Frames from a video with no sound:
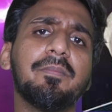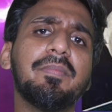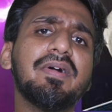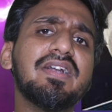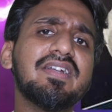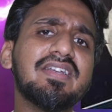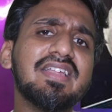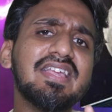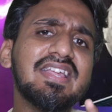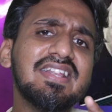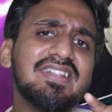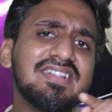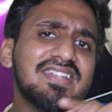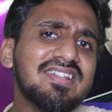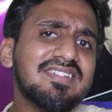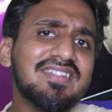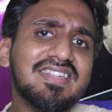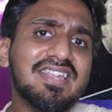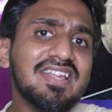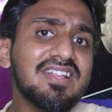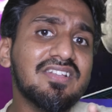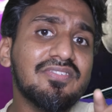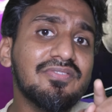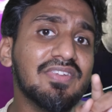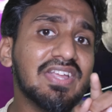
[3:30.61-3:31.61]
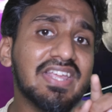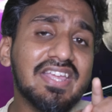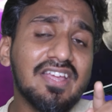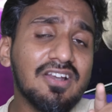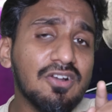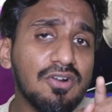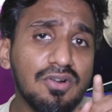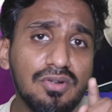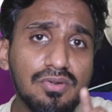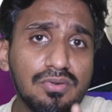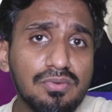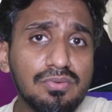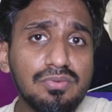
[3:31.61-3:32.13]
But in this case, we
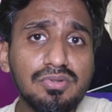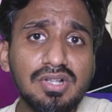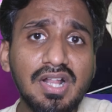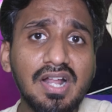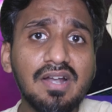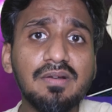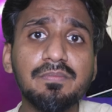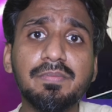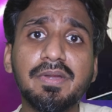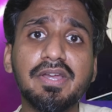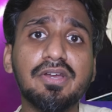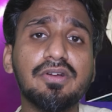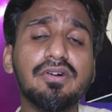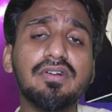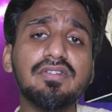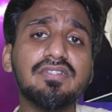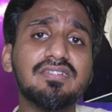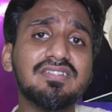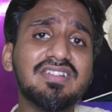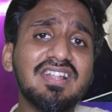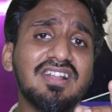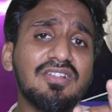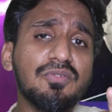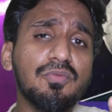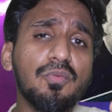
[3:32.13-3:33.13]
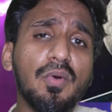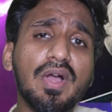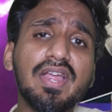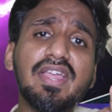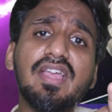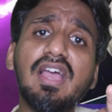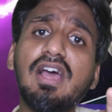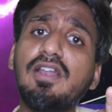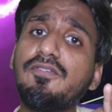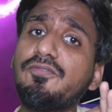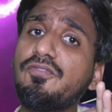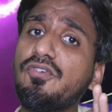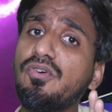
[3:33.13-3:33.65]
cannot do that because this Y
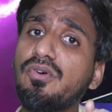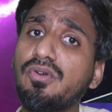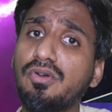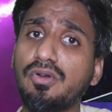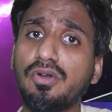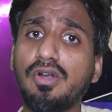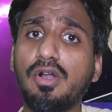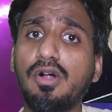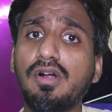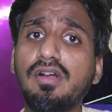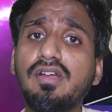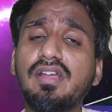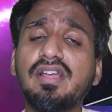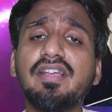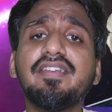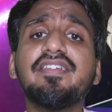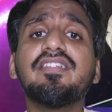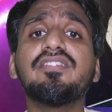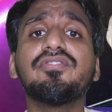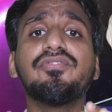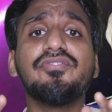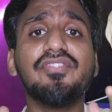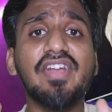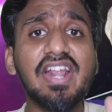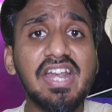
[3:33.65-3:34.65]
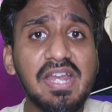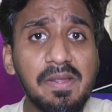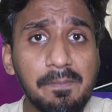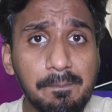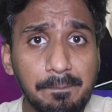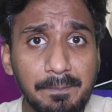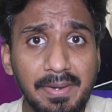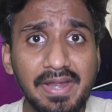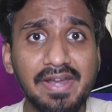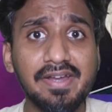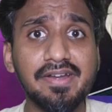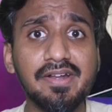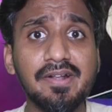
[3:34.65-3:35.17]
R four rock is very
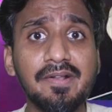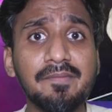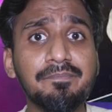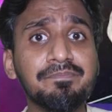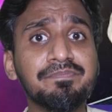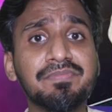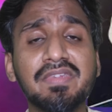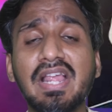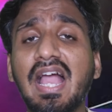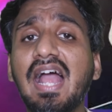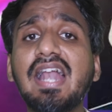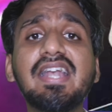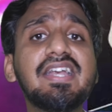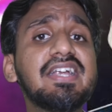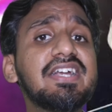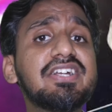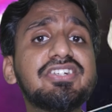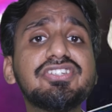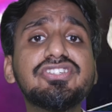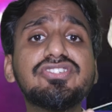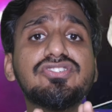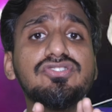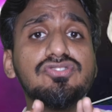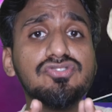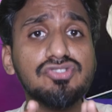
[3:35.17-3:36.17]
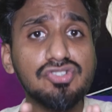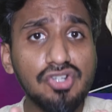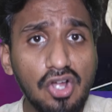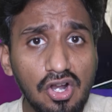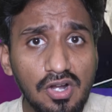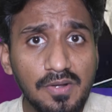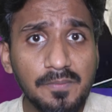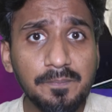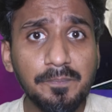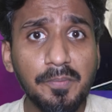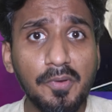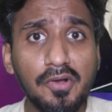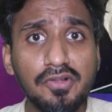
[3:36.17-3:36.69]
big. And it is
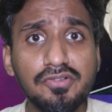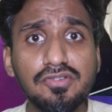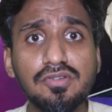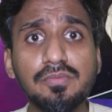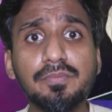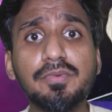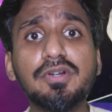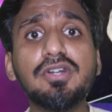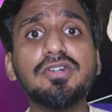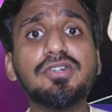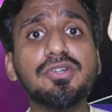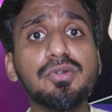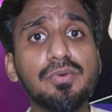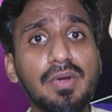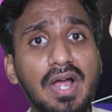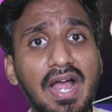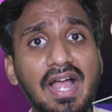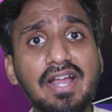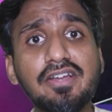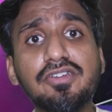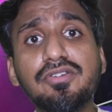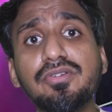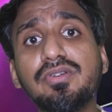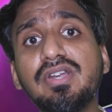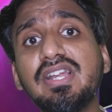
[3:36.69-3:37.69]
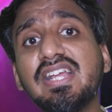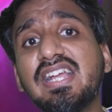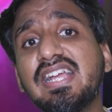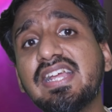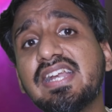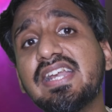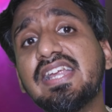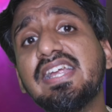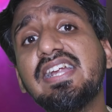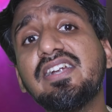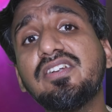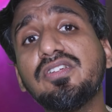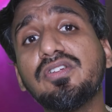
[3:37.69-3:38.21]
not possible to actually
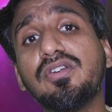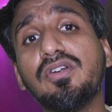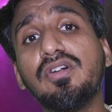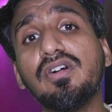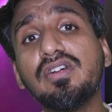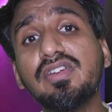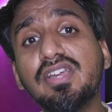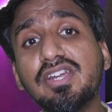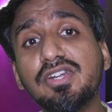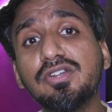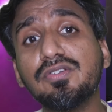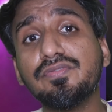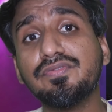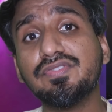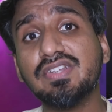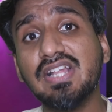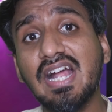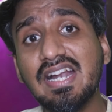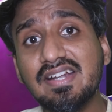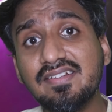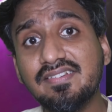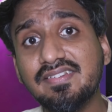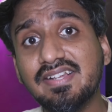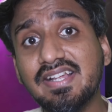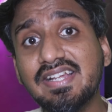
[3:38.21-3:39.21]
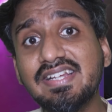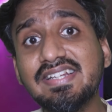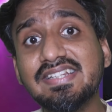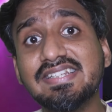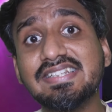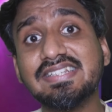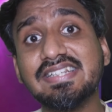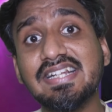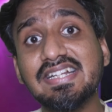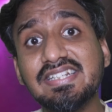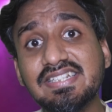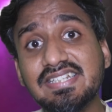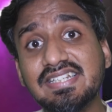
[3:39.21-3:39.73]
create a rocket of that size
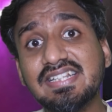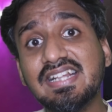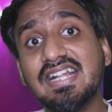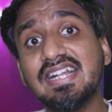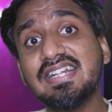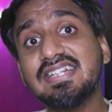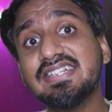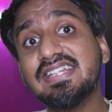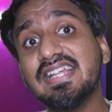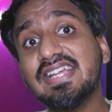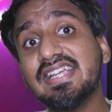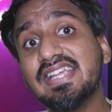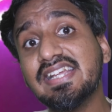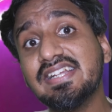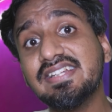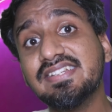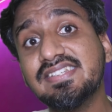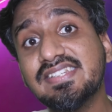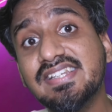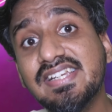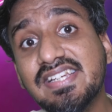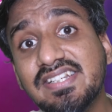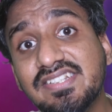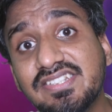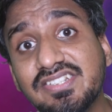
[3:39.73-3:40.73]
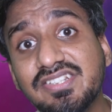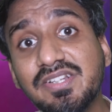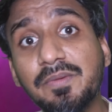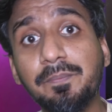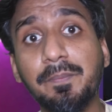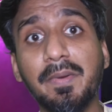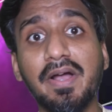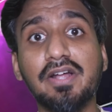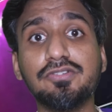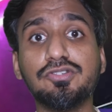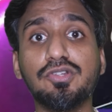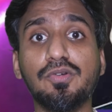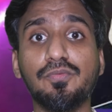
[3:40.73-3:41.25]
such that they can change the
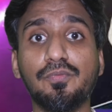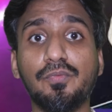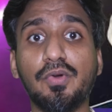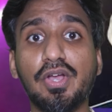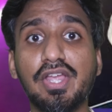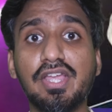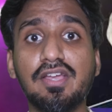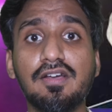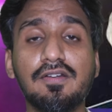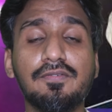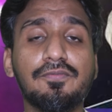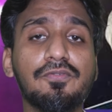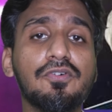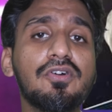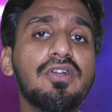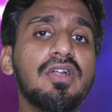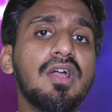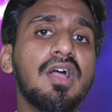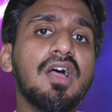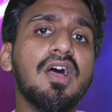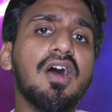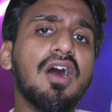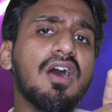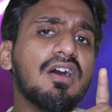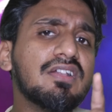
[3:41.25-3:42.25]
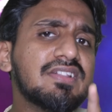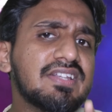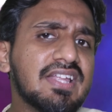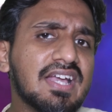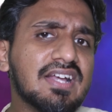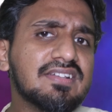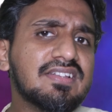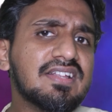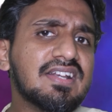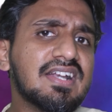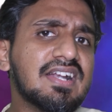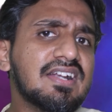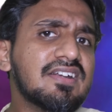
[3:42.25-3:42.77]
path of Y R four. On the
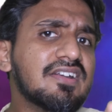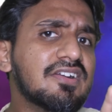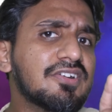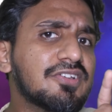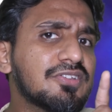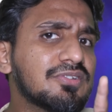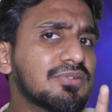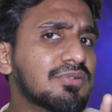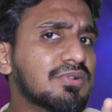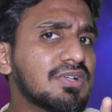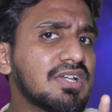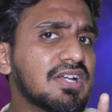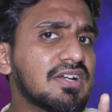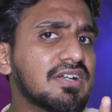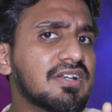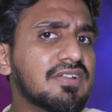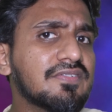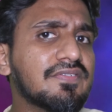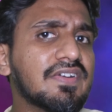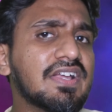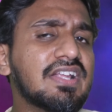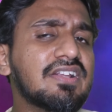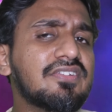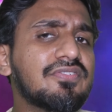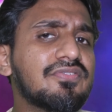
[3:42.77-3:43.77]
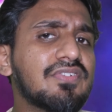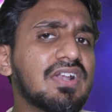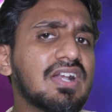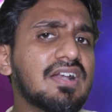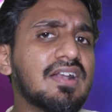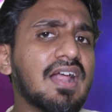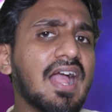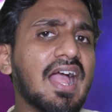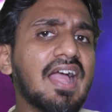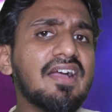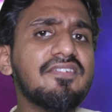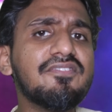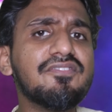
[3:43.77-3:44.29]
other hand, a nuclear device will
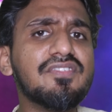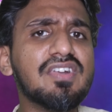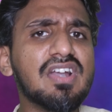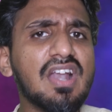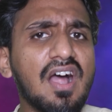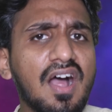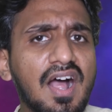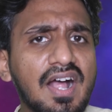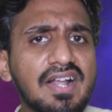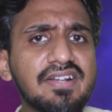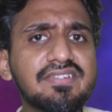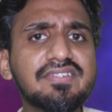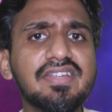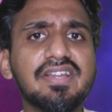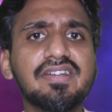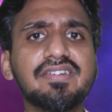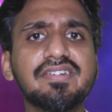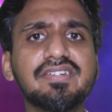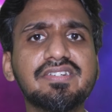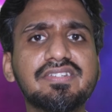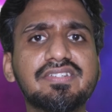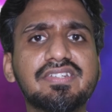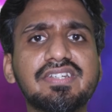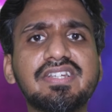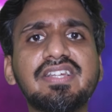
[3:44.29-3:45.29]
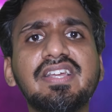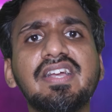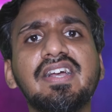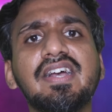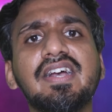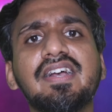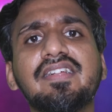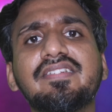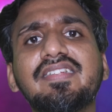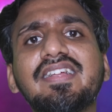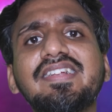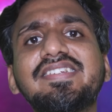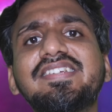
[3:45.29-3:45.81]
have large energy
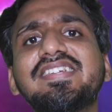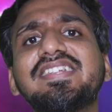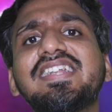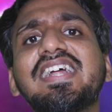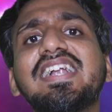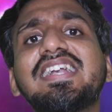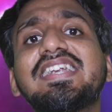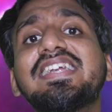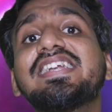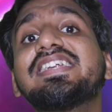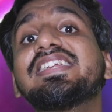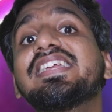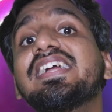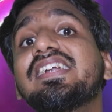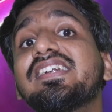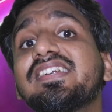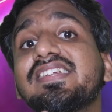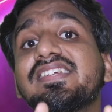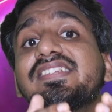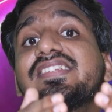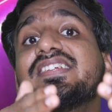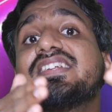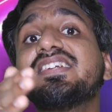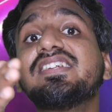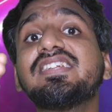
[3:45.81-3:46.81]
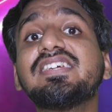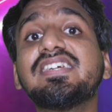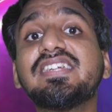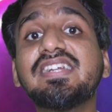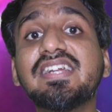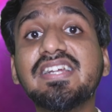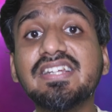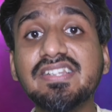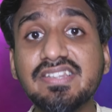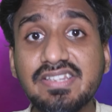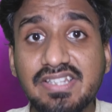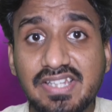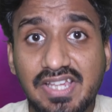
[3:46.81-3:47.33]
such that it can
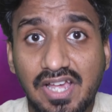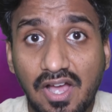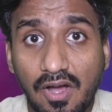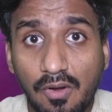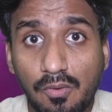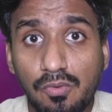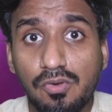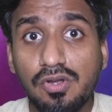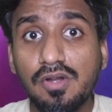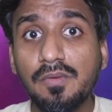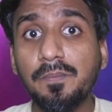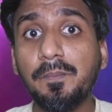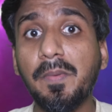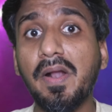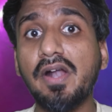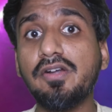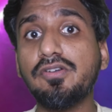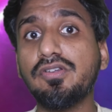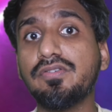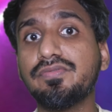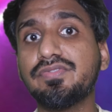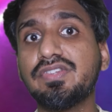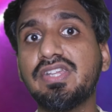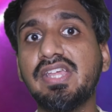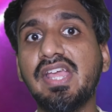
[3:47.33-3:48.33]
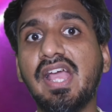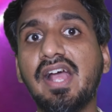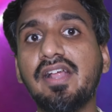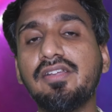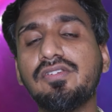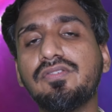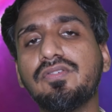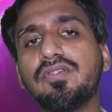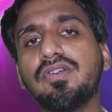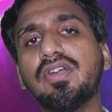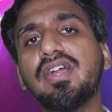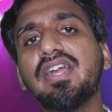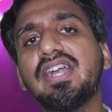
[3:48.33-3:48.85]
disintegrate the outer part of the
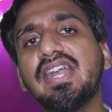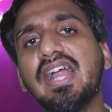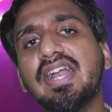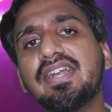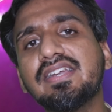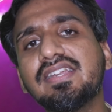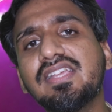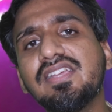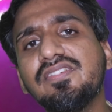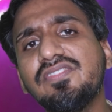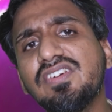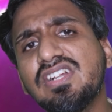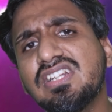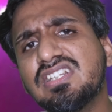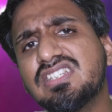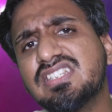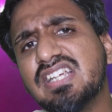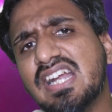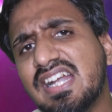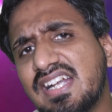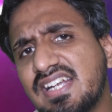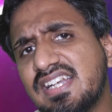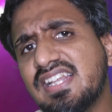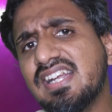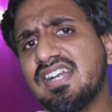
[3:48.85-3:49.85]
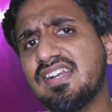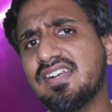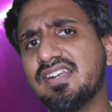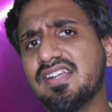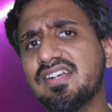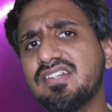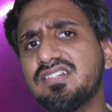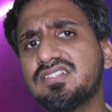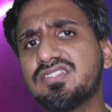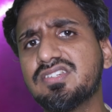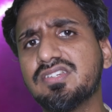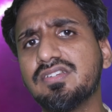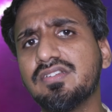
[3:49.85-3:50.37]
asteroid and give a gentle
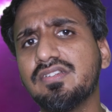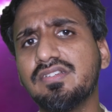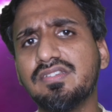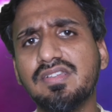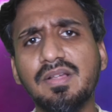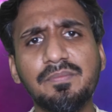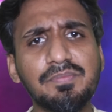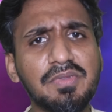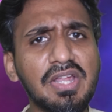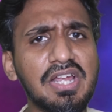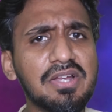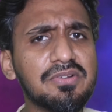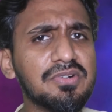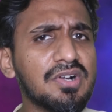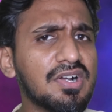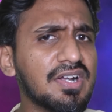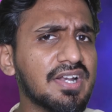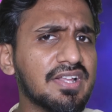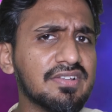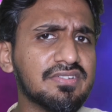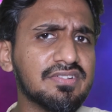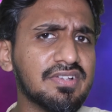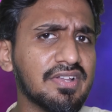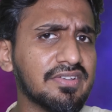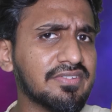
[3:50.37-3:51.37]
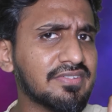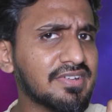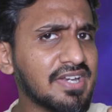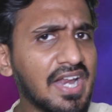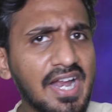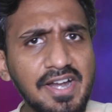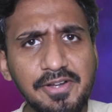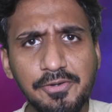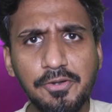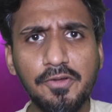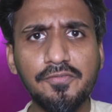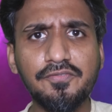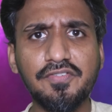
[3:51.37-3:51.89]
nudge, something called as the
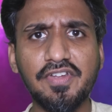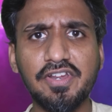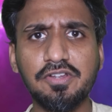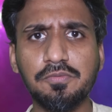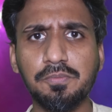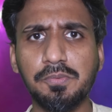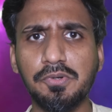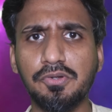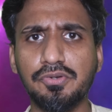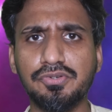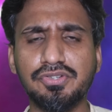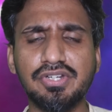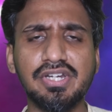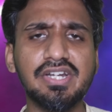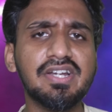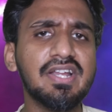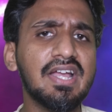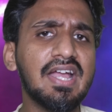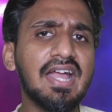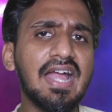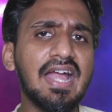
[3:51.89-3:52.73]
standoff explosion,